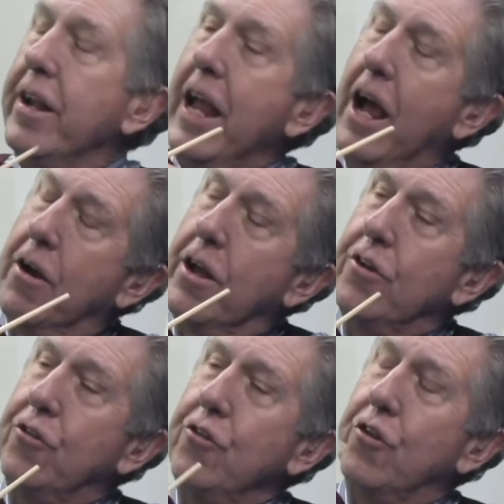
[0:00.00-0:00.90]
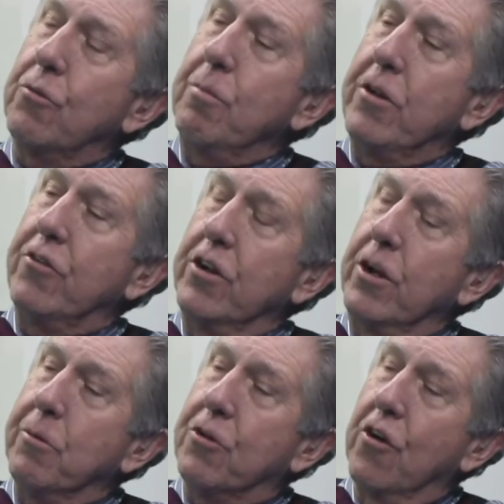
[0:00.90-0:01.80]
Now, as you just mentioned,
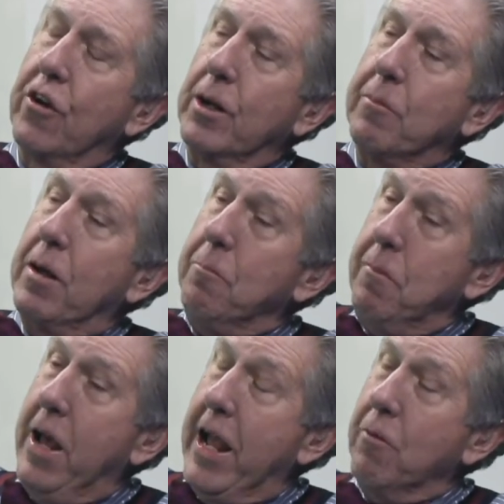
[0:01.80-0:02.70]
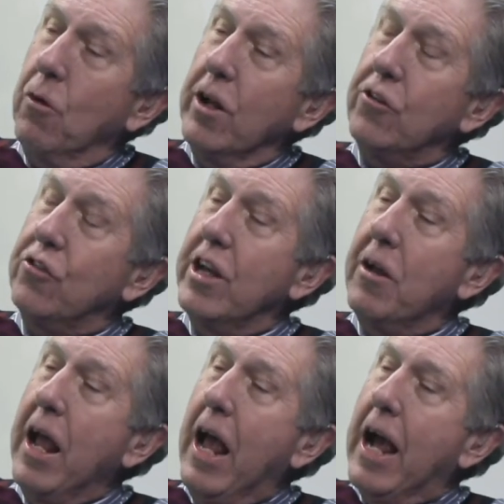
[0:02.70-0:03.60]
you were talking about May. Well, let's
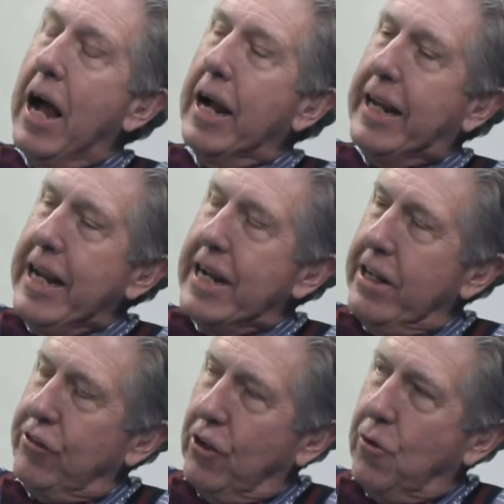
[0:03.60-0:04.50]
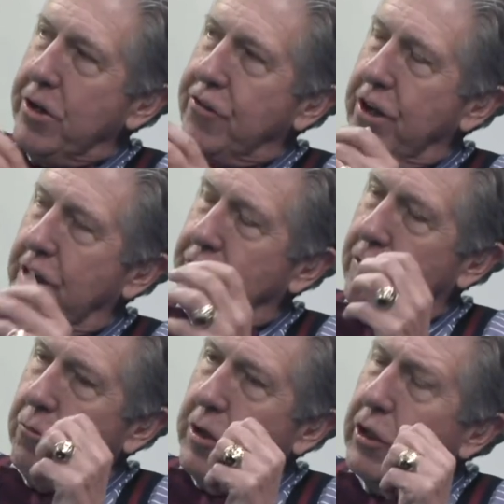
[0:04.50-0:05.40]
see again, it's a question of
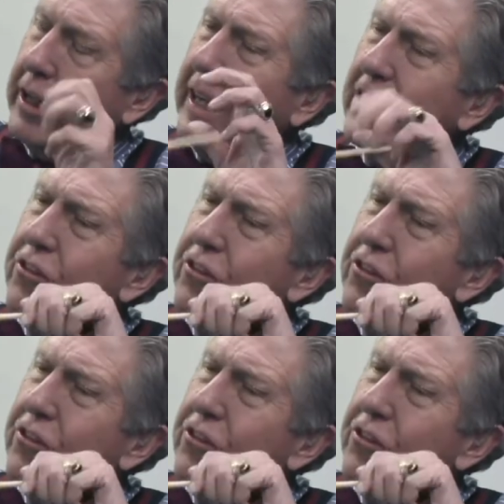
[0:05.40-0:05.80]
looking at